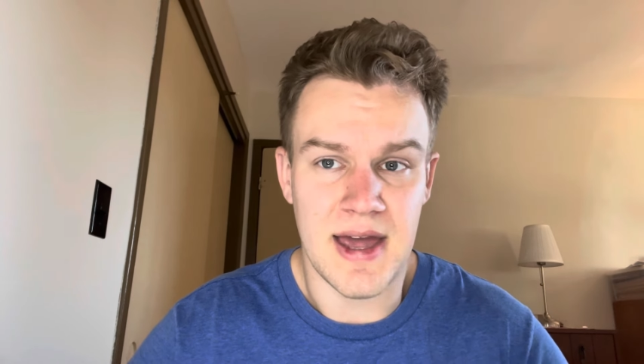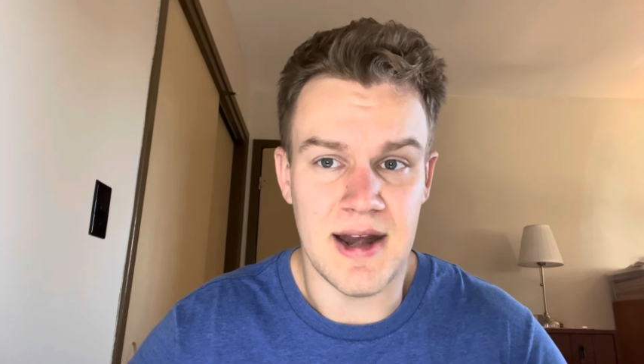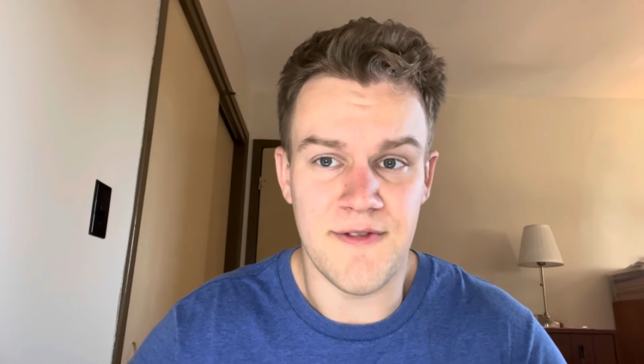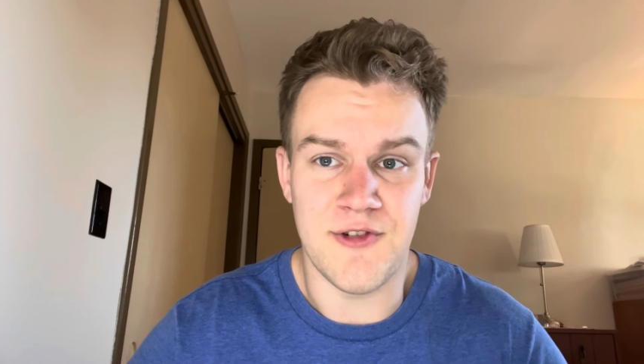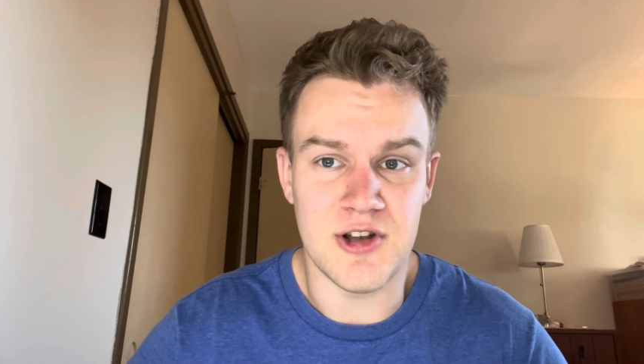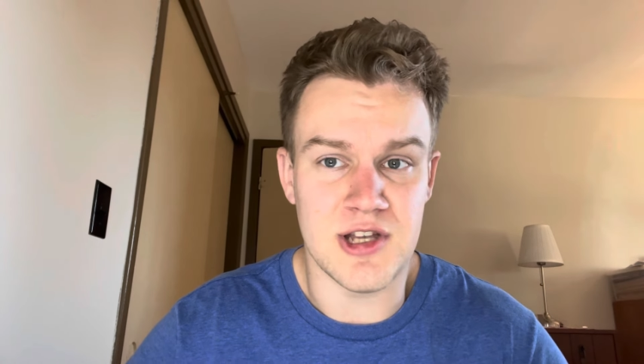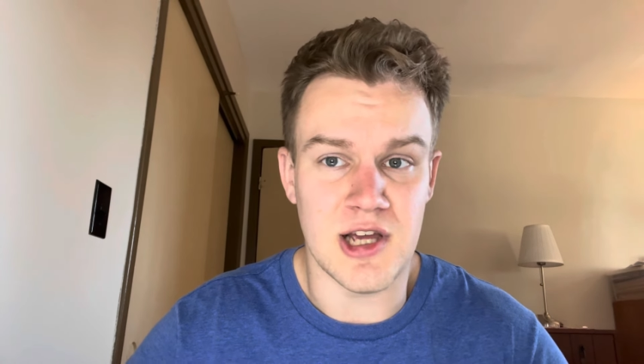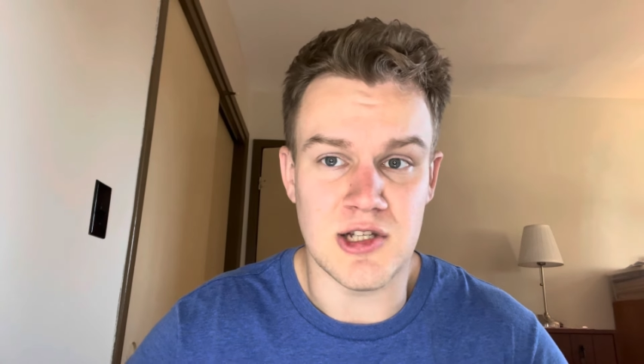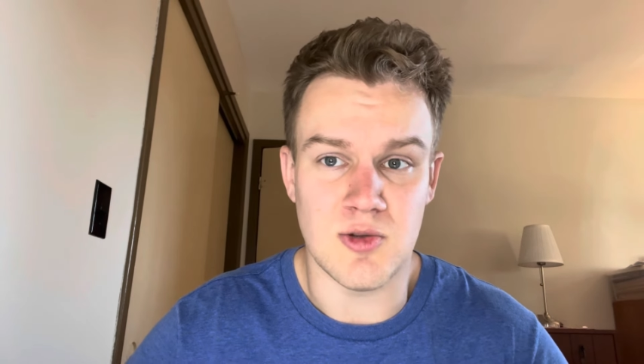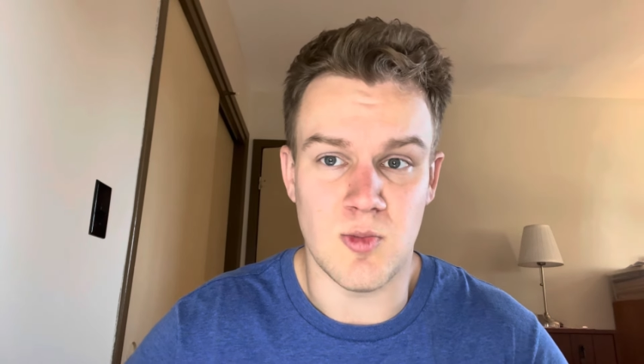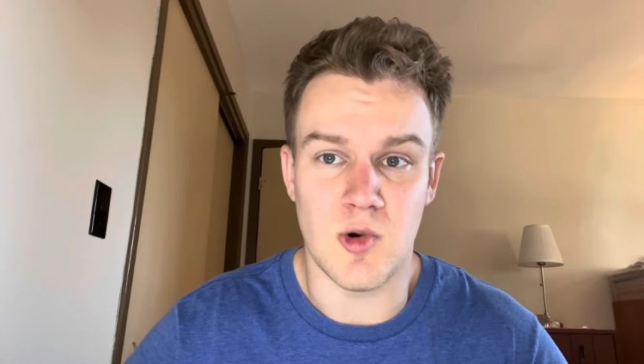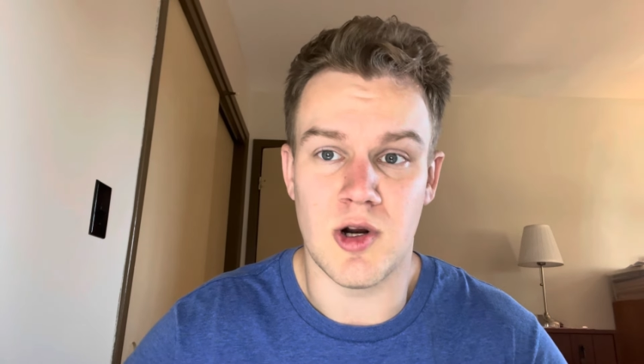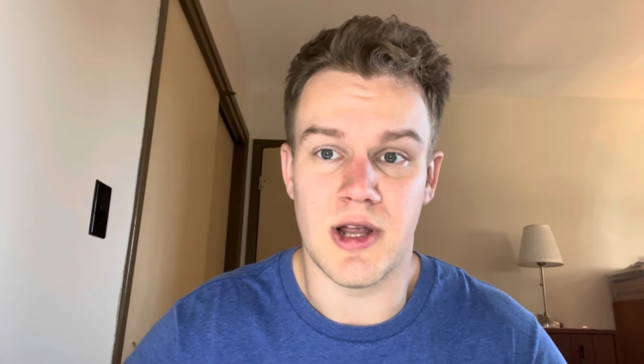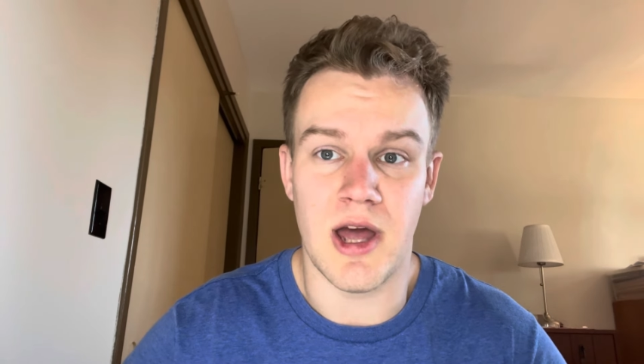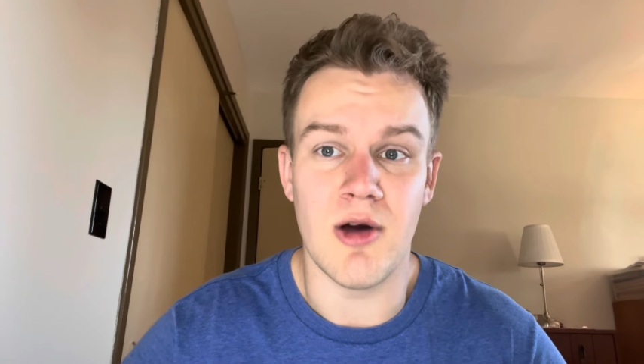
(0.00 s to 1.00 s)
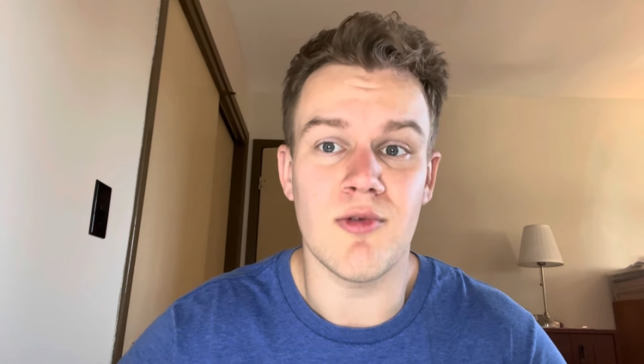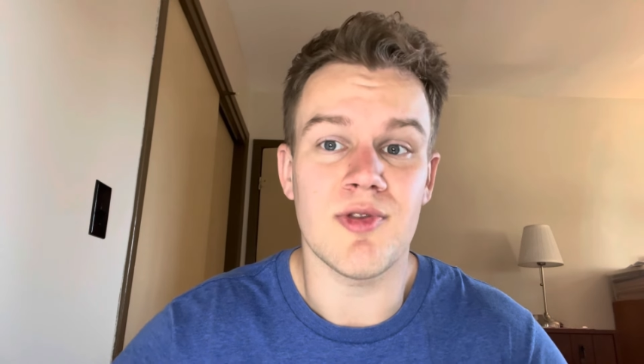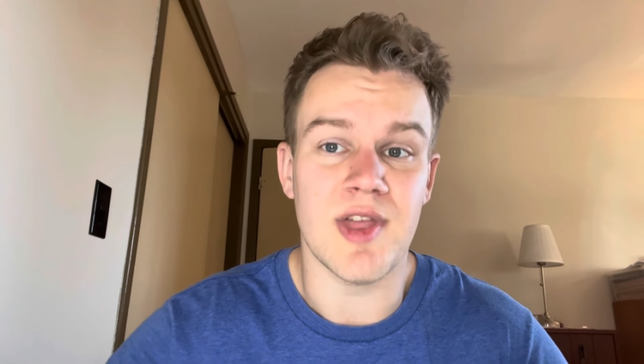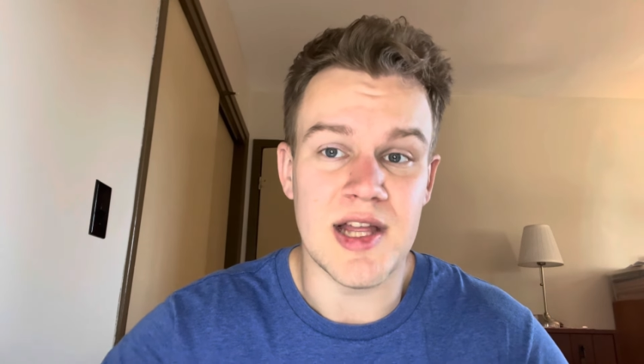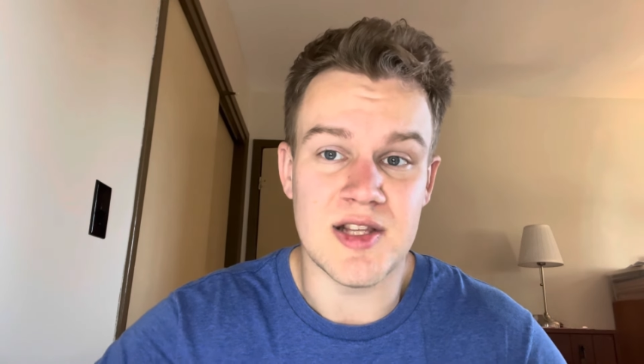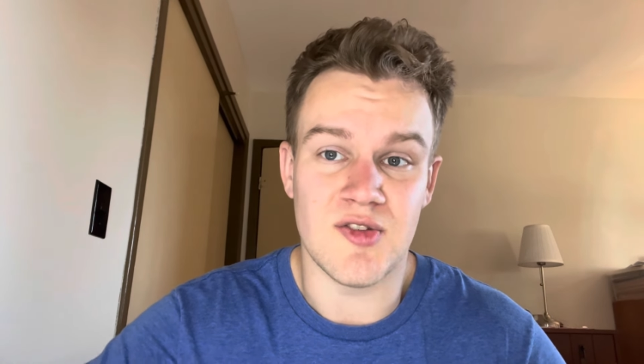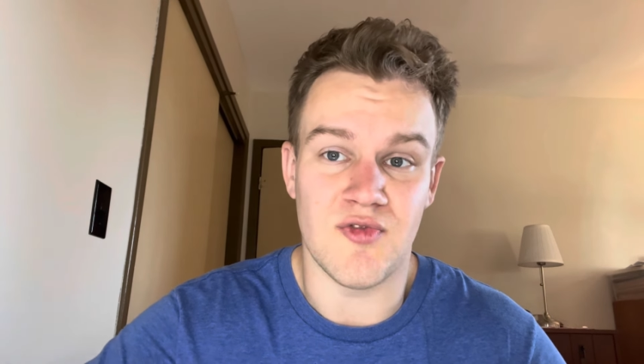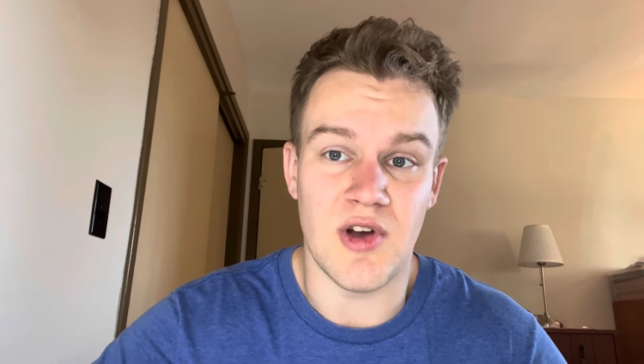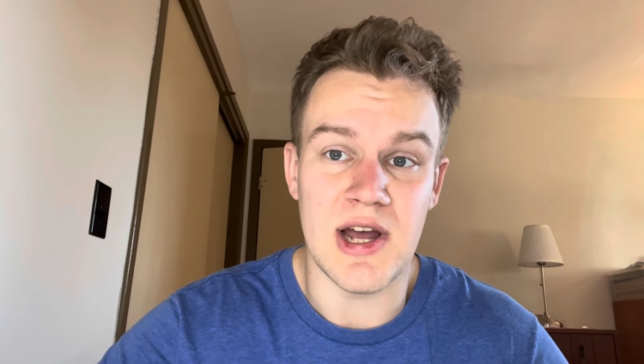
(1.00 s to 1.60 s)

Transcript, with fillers: and if it doesn't work out, that's